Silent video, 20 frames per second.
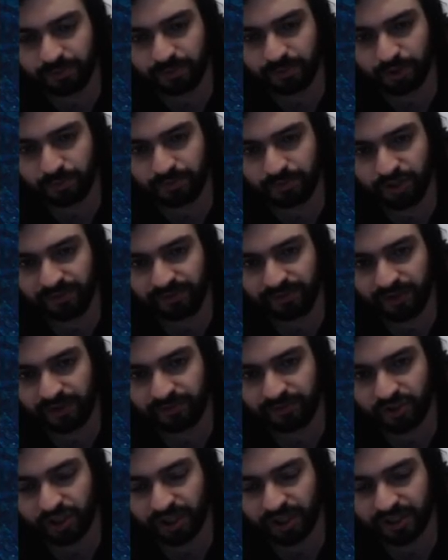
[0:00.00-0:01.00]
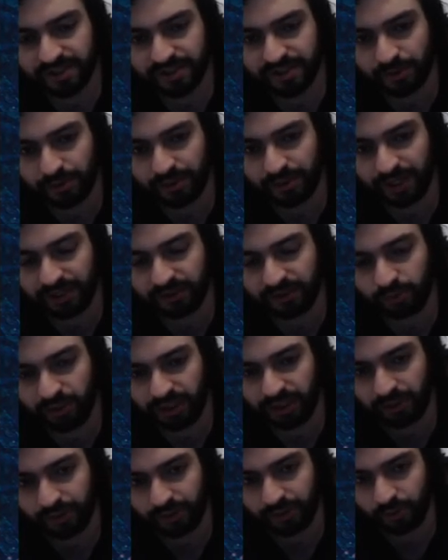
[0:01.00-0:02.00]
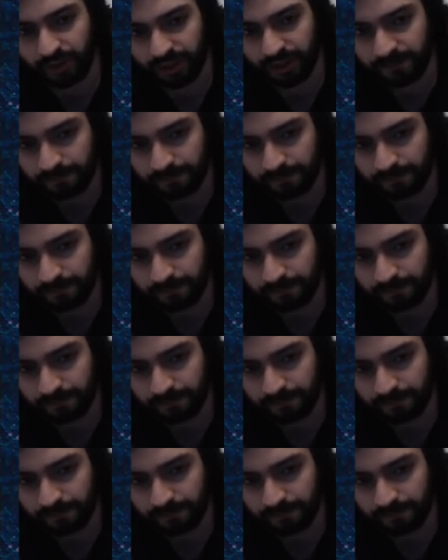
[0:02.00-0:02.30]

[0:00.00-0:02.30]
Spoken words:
Bishop g5 check is a threat to winning the queen,